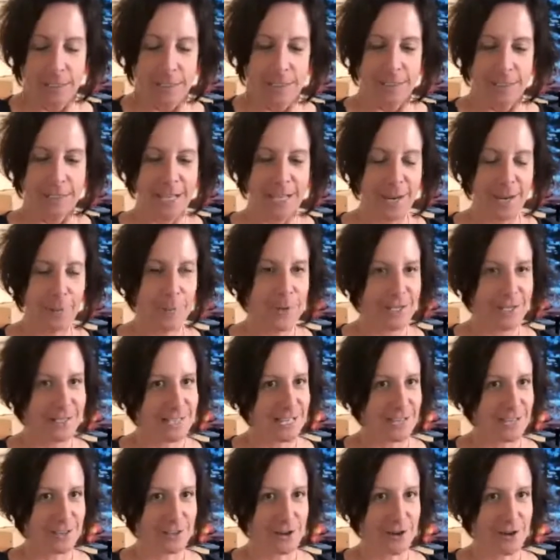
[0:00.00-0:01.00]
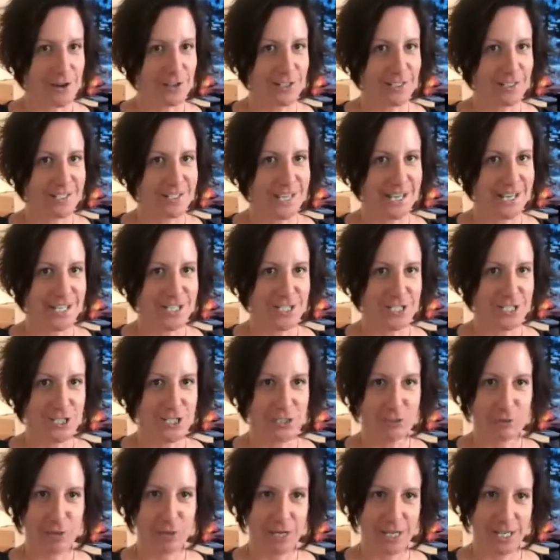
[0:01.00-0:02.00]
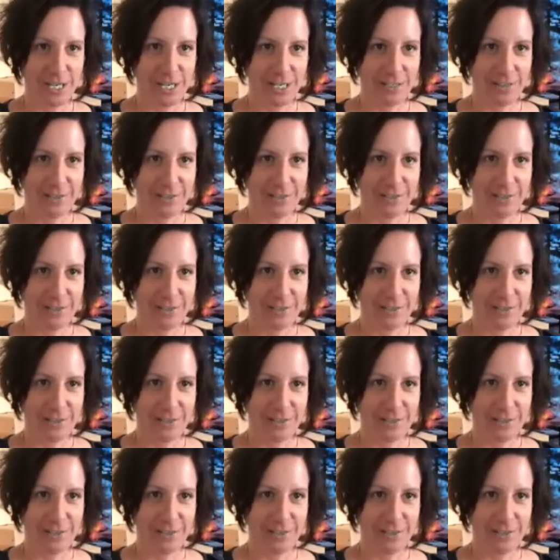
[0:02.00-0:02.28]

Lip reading: can't wait that long and tend to just drink it.